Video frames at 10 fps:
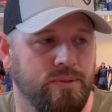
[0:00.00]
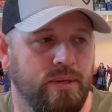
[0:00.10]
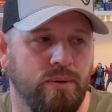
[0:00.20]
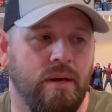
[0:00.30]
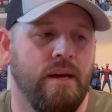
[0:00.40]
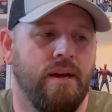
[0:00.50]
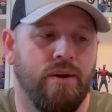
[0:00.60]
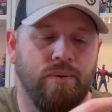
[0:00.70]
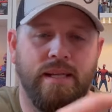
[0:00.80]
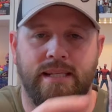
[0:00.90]
So
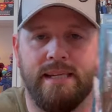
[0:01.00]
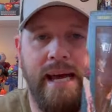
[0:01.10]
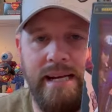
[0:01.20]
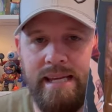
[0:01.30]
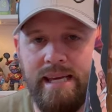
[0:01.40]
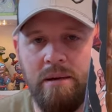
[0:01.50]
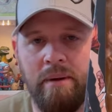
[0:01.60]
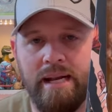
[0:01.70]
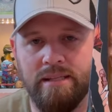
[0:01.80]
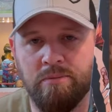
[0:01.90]
really excited to get him
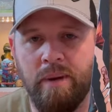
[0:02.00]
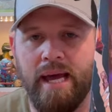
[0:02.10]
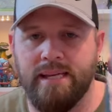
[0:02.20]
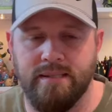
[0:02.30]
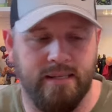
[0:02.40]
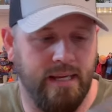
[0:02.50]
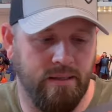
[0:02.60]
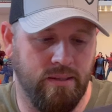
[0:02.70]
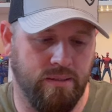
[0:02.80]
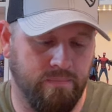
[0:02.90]
out of this package and take a
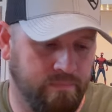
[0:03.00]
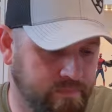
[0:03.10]
look.